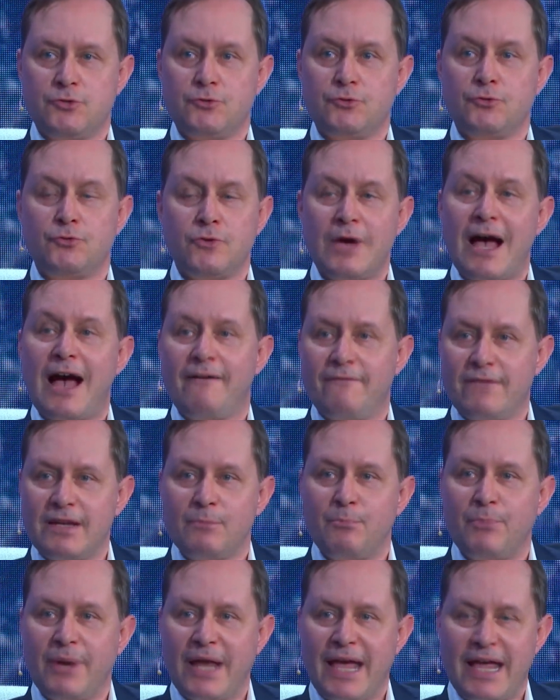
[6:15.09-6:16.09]
you do have
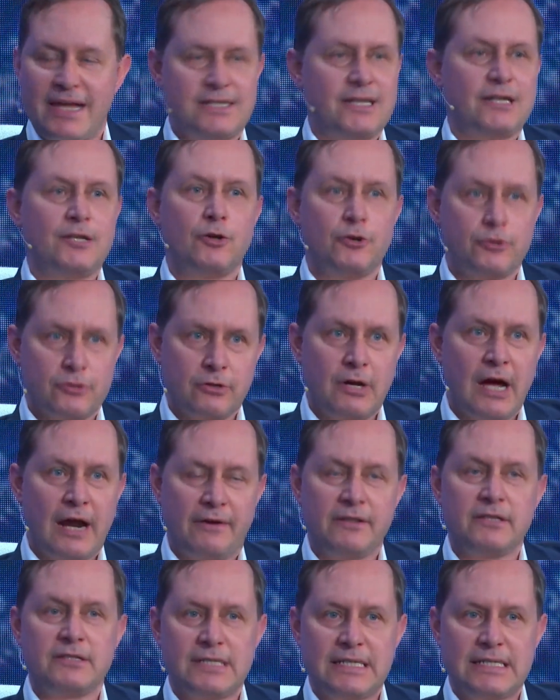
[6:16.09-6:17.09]
in place in your
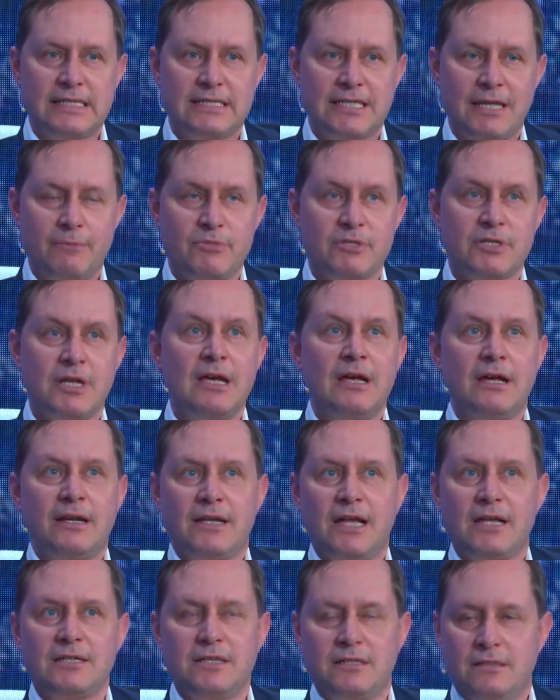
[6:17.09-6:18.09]
current systems?
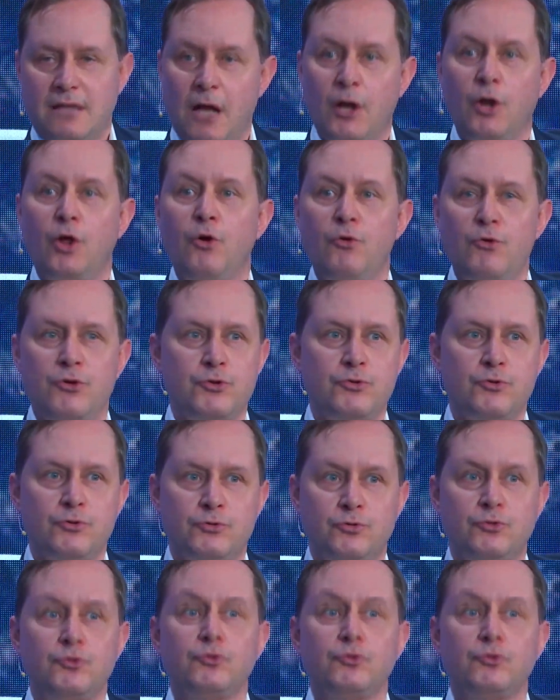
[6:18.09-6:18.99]
Does it allow you to